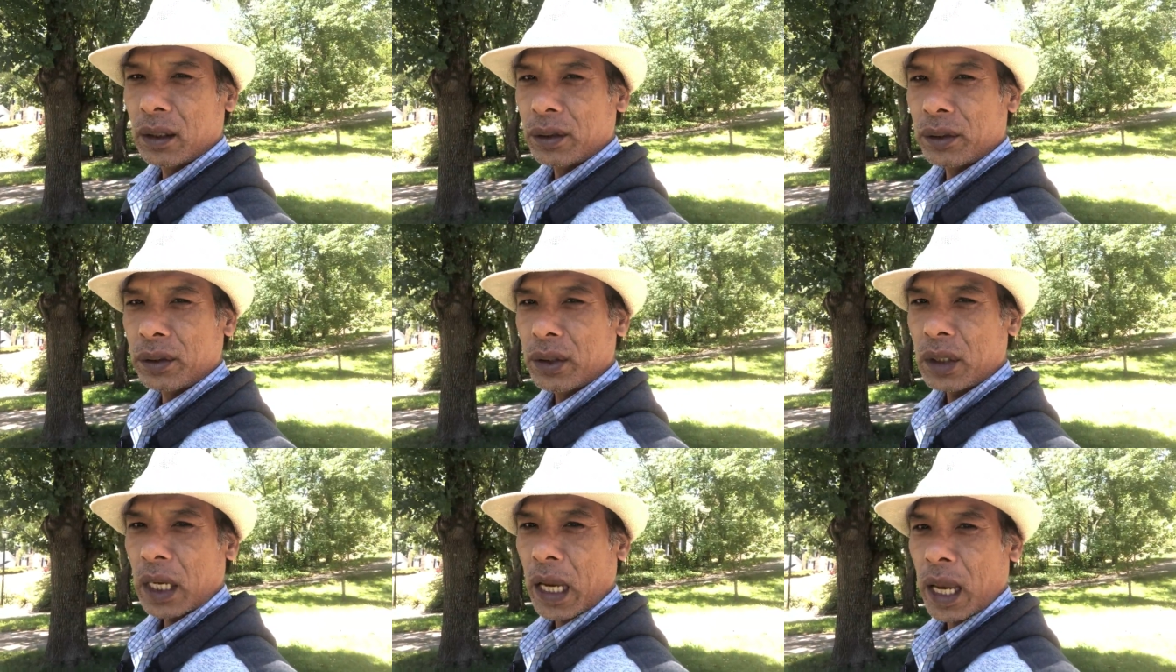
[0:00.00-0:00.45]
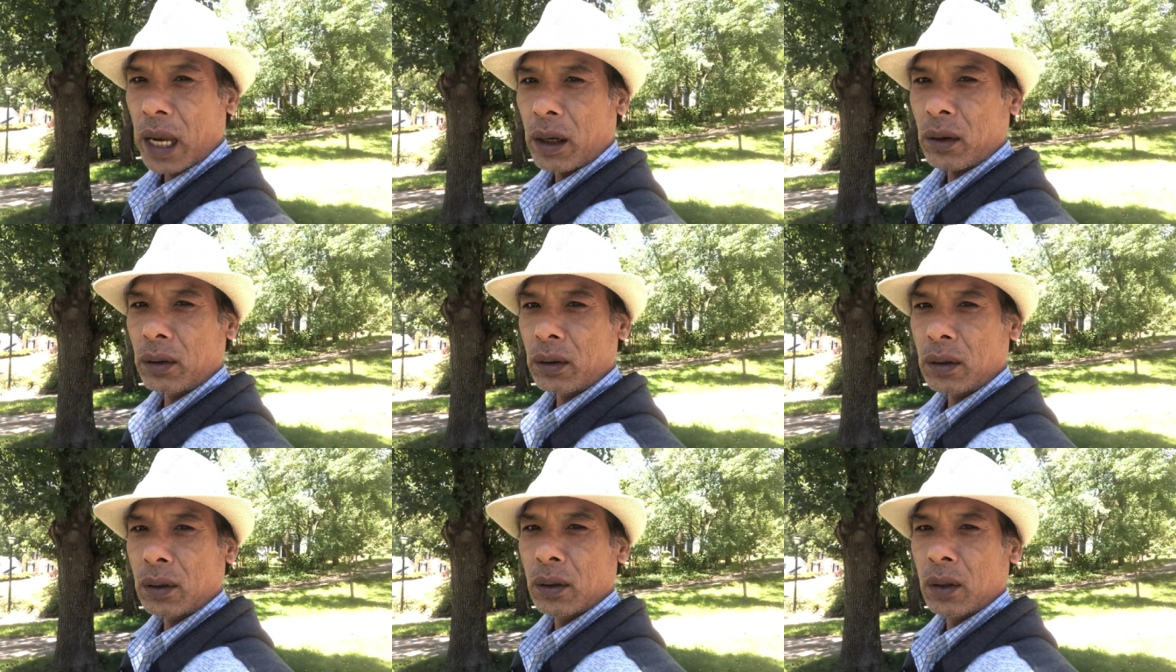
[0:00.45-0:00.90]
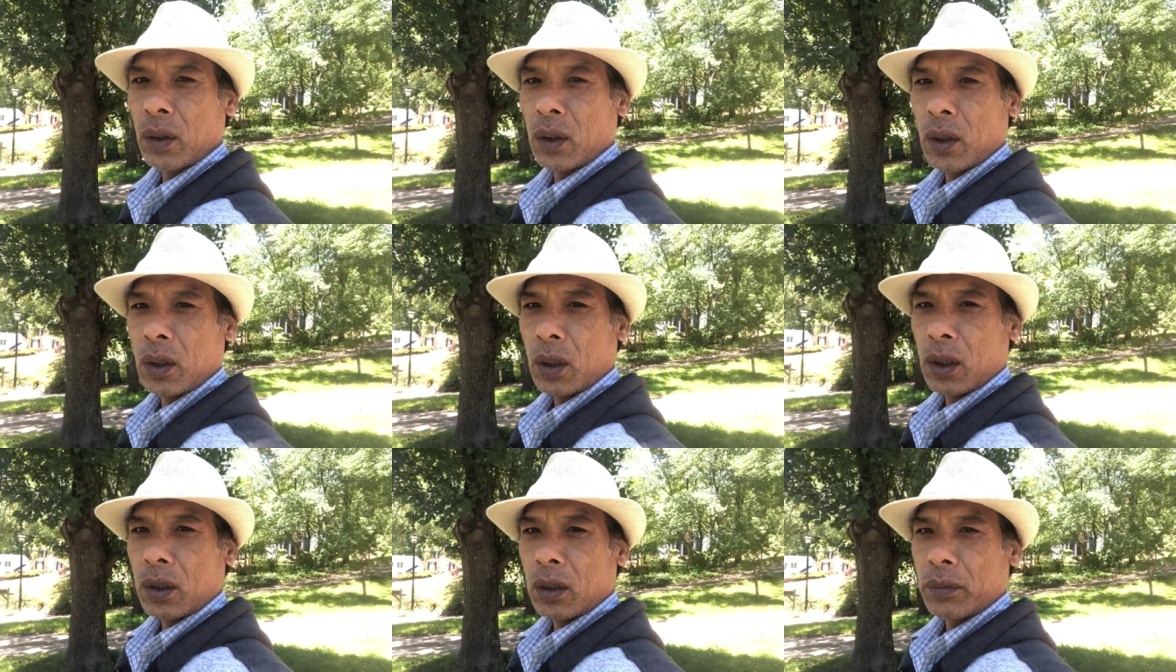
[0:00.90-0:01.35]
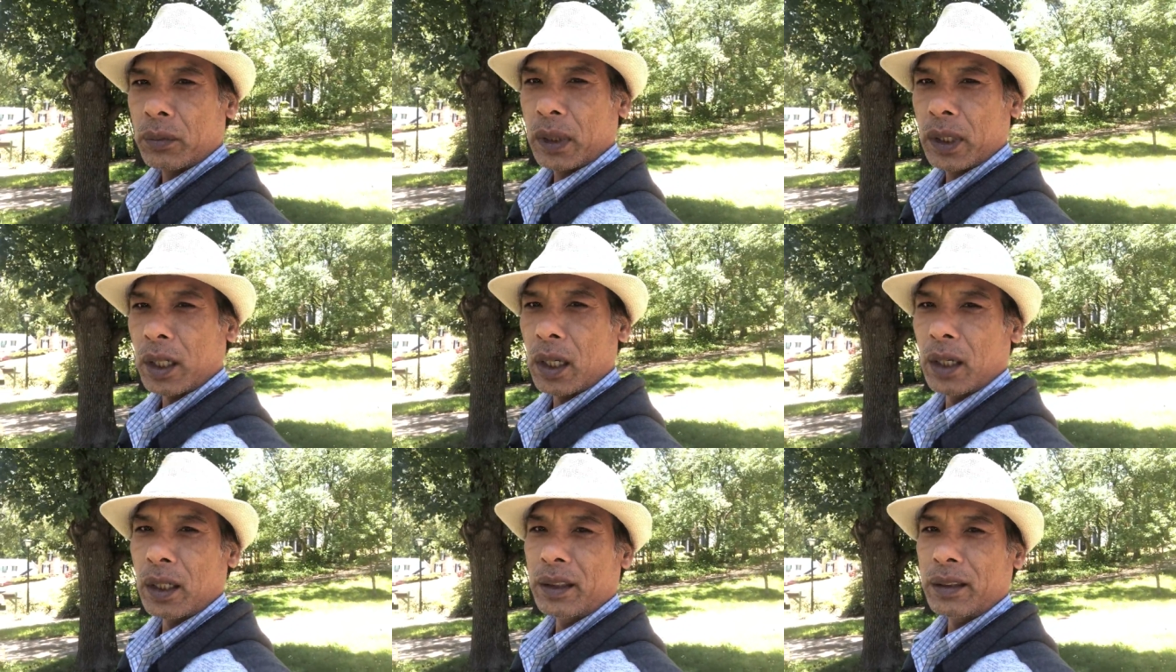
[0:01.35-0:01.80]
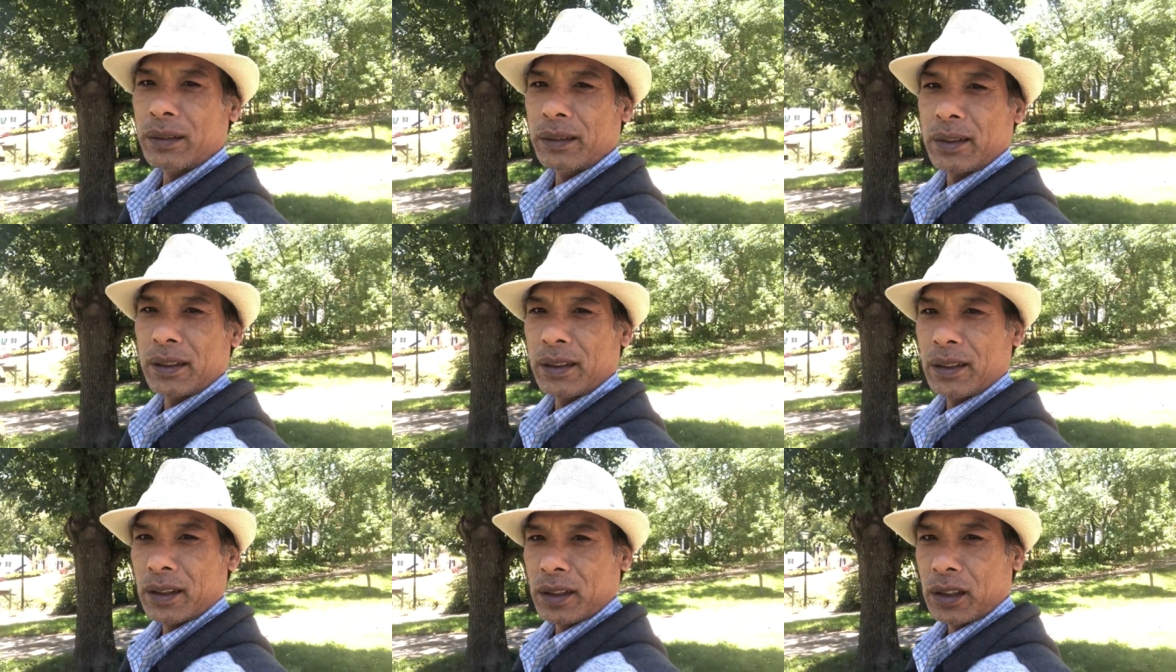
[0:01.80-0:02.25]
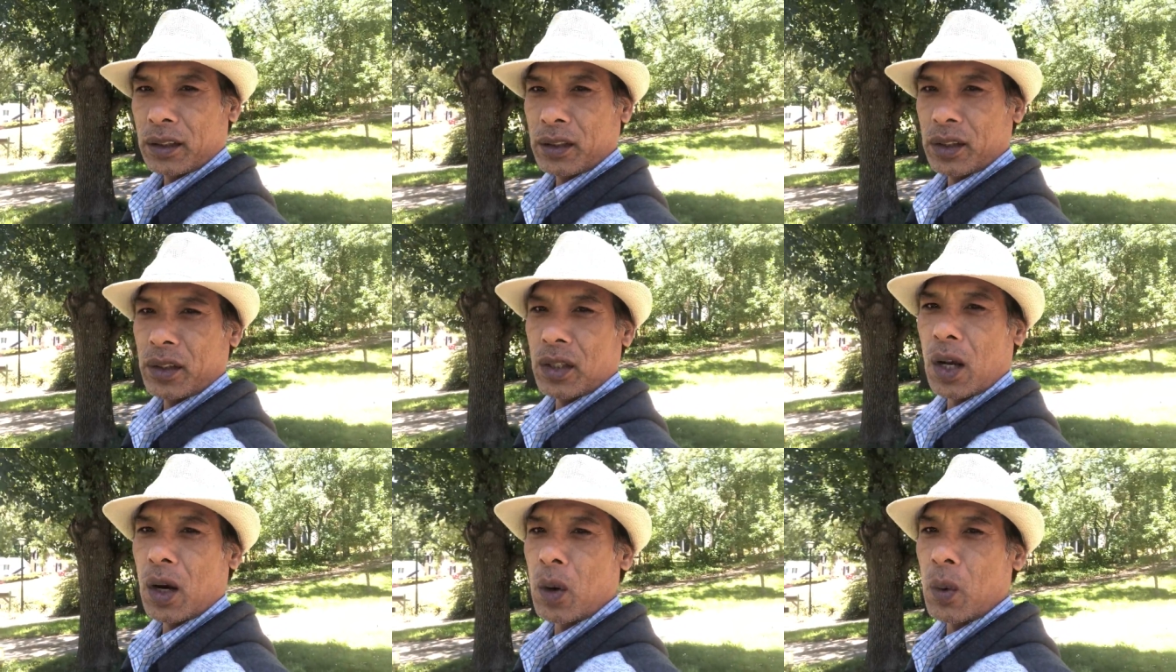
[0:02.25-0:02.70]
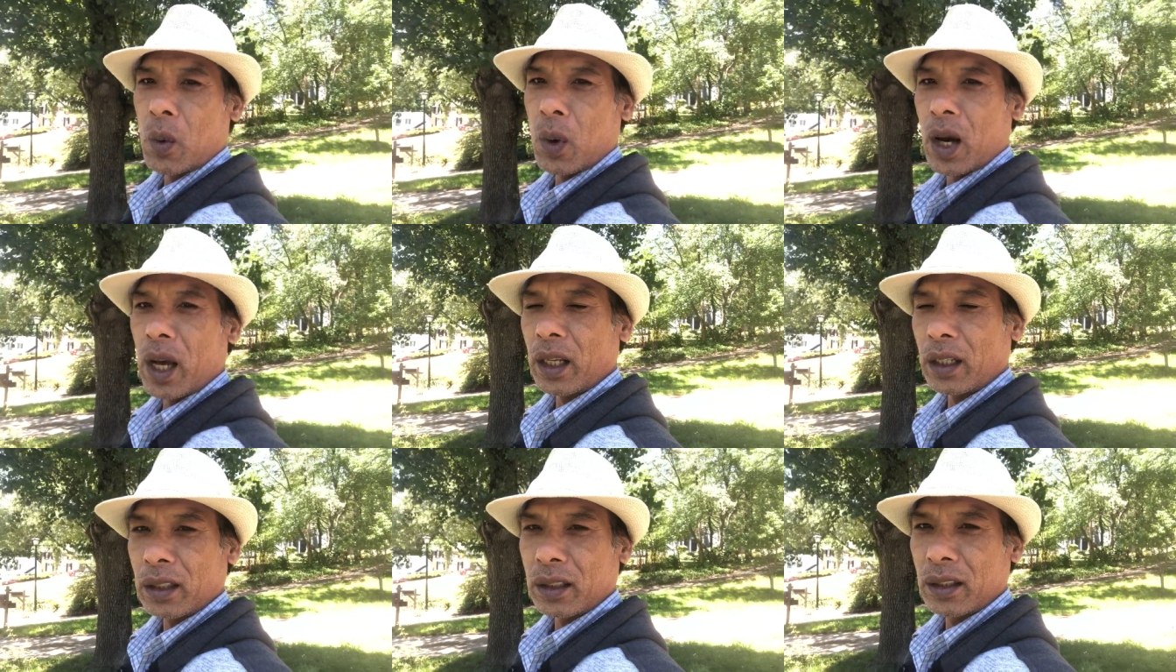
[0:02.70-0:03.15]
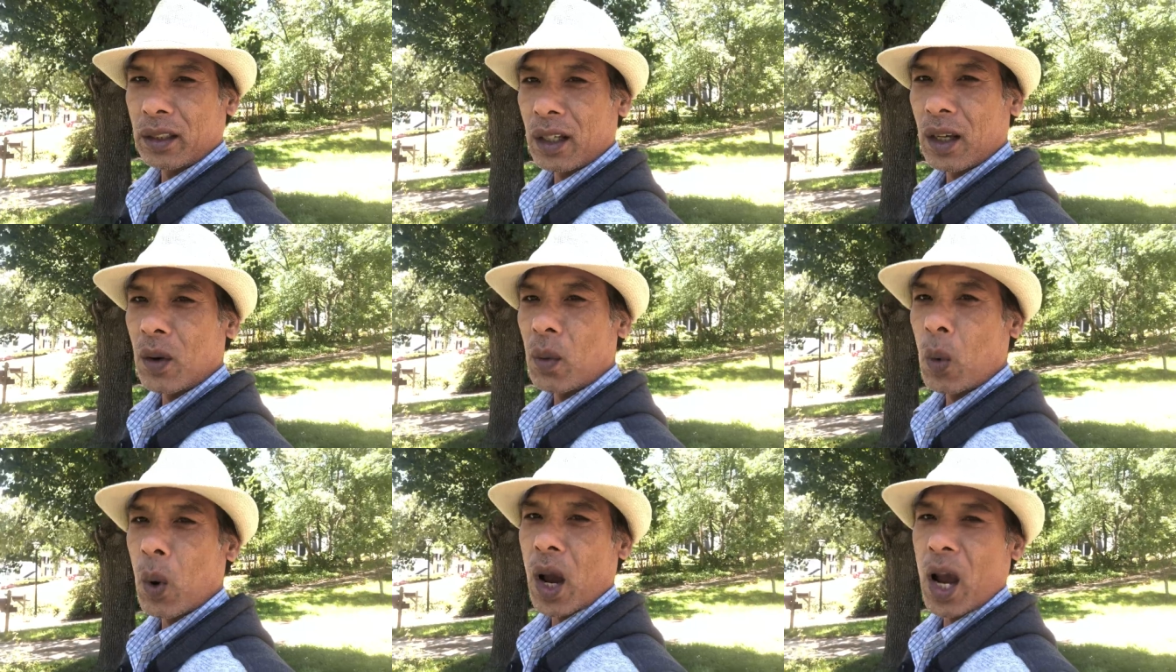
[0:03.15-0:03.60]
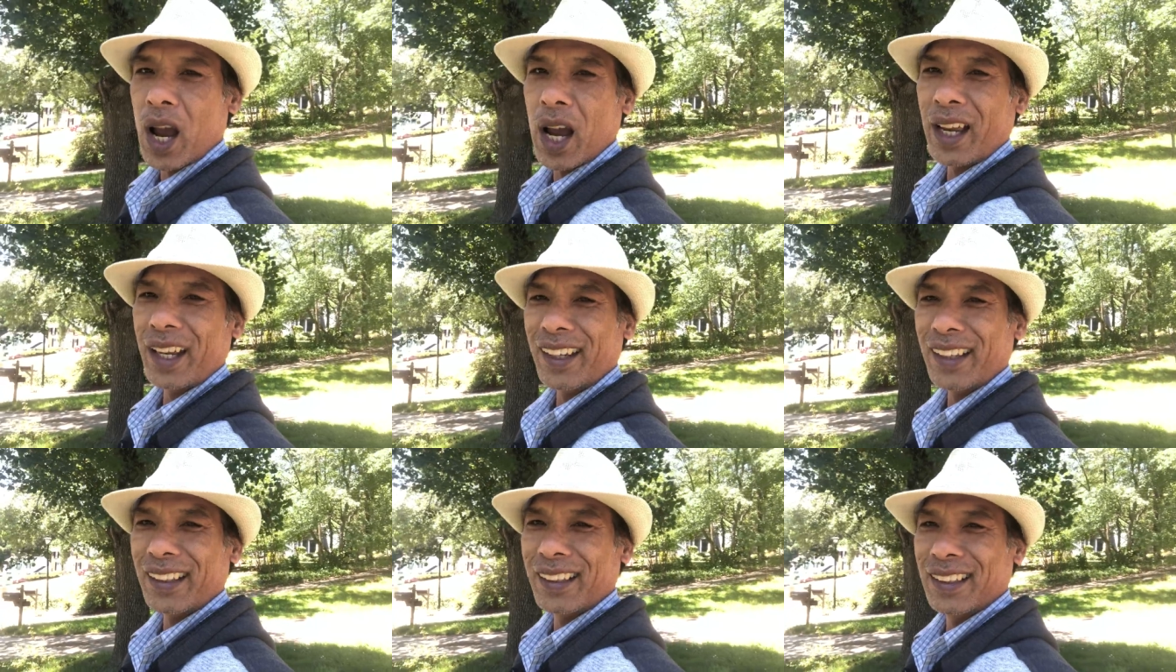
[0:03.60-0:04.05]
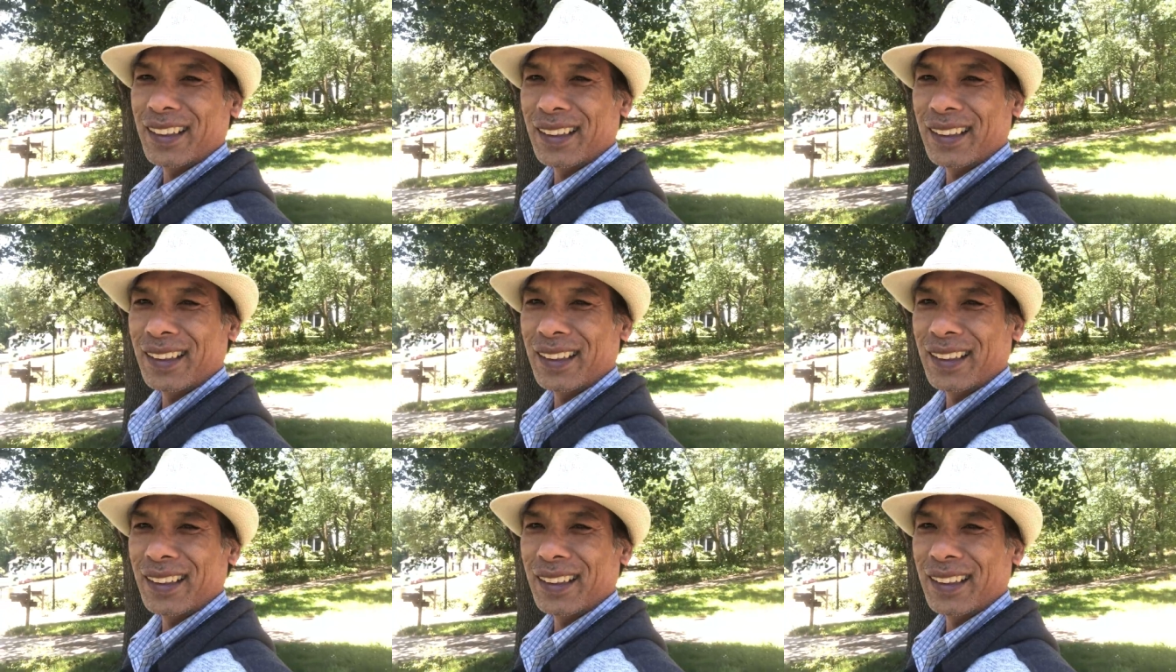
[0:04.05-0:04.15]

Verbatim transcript: You count because you know what, you know why